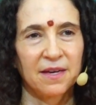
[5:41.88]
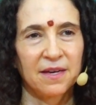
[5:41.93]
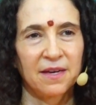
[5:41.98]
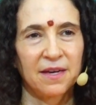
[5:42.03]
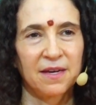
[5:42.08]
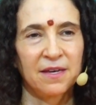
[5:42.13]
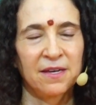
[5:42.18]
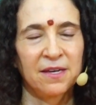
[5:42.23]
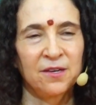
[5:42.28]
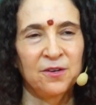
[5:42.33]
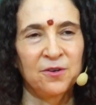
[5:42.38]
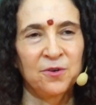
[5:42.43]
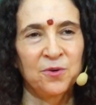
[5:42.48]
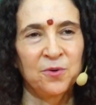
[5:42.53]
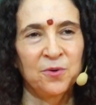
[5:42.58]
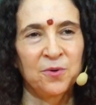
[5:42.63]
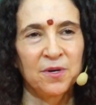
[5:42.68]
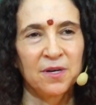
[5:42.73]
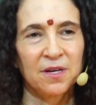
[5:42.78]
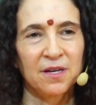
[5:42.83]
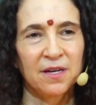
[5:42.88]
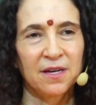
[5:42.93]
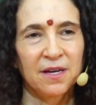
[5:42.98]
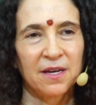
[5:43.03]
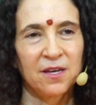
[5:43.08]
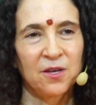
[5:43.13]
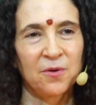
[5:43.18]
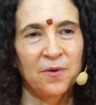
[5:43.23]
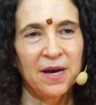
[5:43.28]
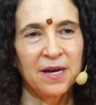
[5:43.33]
can you
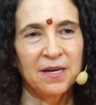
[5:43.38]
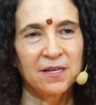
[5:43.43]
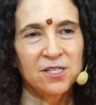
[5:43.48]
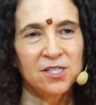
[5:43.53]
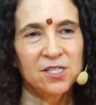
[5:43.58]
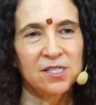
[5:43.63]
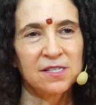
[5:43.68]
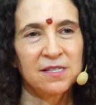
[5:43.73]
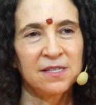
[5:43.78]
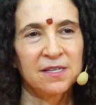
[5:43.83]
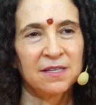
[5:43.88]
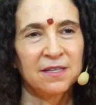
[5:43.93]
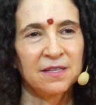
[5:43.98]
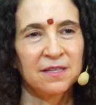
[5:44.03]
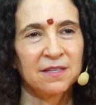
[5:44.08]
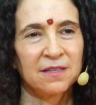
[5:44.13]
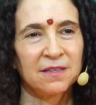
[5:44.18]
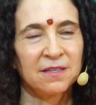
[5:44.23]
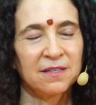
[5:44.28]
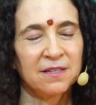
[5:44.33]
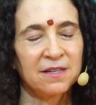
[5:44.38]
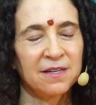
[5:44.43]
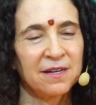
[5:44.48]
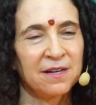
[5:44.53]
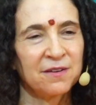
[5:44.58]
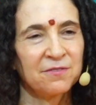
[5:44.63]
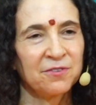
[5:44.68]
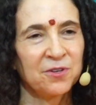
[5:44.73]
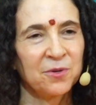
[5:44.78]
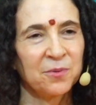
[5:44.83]
actually look in
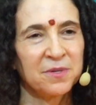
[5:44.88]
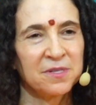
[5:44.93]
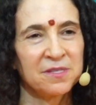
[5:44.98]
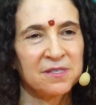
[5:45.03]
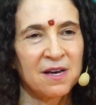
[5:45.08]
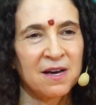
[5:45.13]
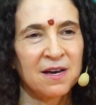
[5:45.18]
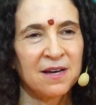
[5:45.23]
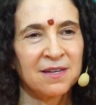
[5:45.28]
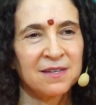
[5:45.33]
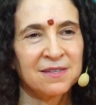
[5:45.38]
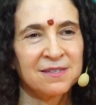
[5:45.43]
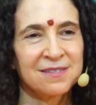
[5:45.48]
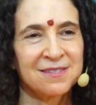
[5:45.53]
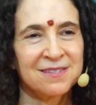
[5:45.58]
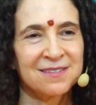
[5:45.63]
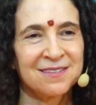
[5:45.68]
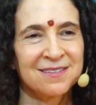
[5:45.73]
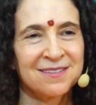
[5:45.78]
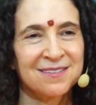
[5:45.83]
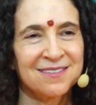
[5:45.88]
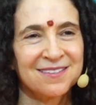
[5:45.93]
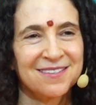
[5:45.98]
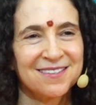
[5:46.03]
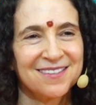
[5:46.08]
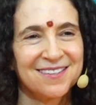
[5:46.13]
everyone's eyes and